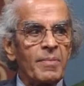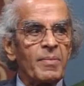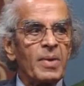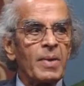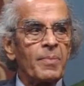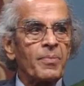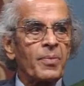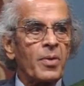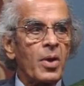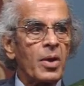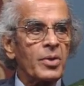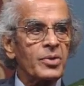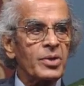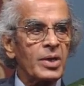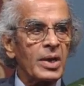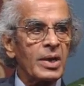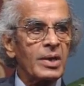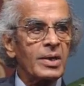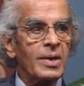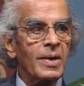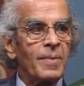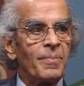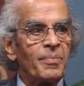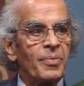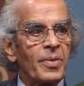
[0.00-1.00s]

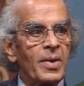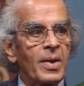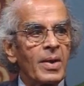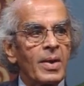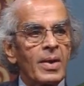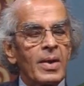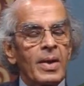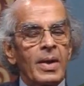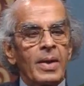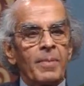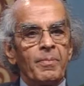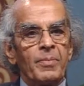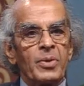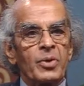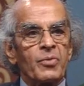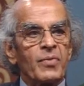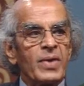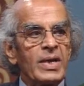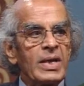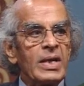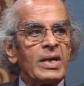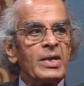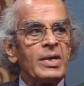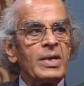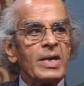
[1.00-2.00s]
project
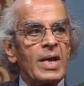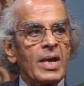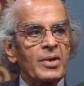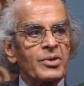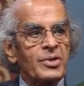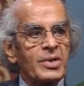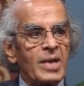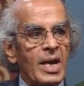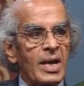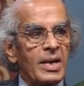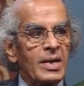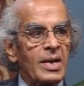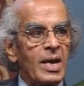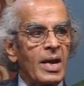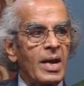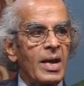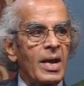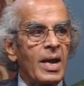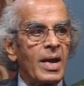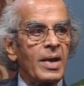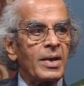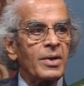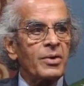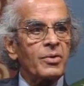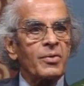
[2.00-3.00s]
between India, China
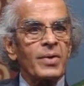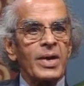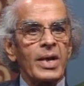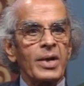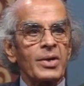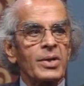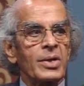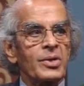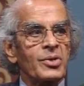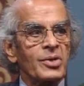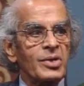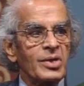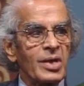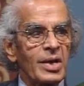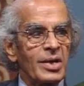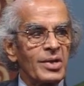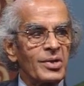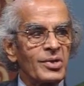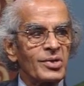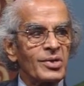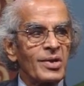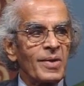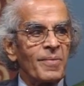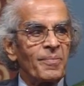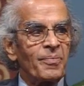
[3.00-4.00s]
and United
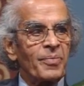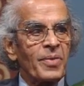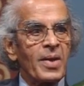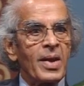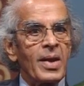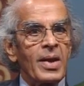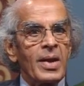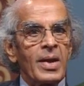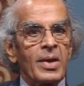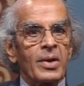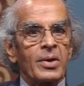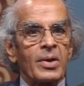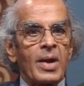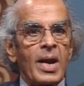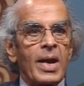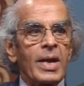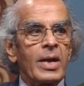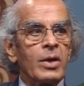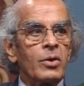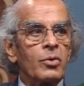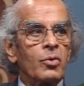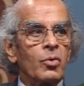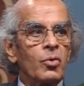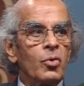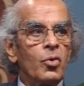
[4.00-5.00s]
States,
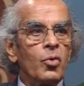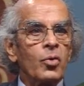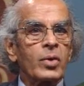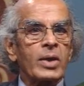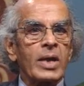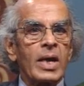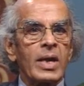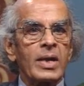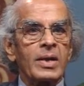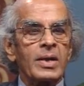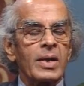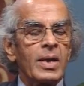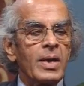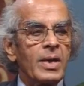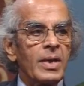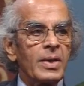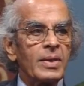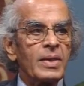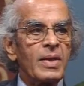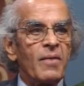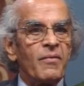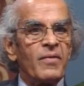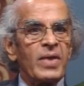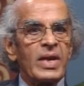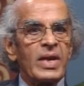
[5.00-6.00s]
trying to look at the very